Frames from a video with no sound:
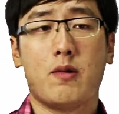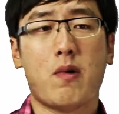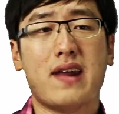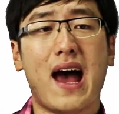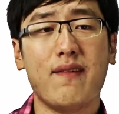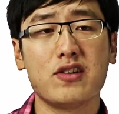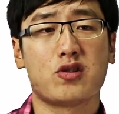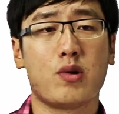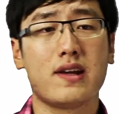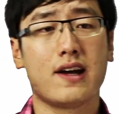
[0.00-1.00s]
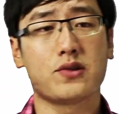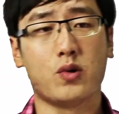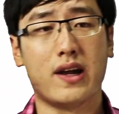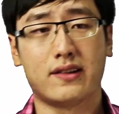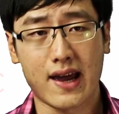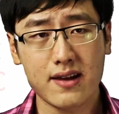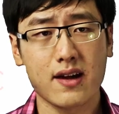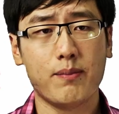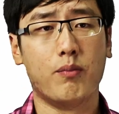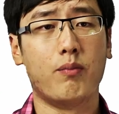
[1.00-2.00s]
When the average is 20 years old and a
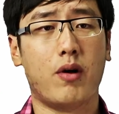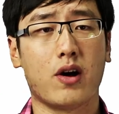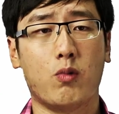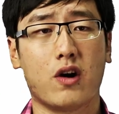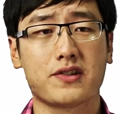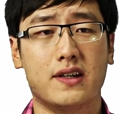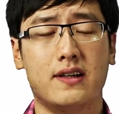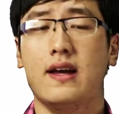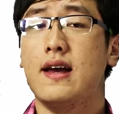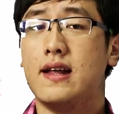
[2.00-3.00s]
10-year boy walks in,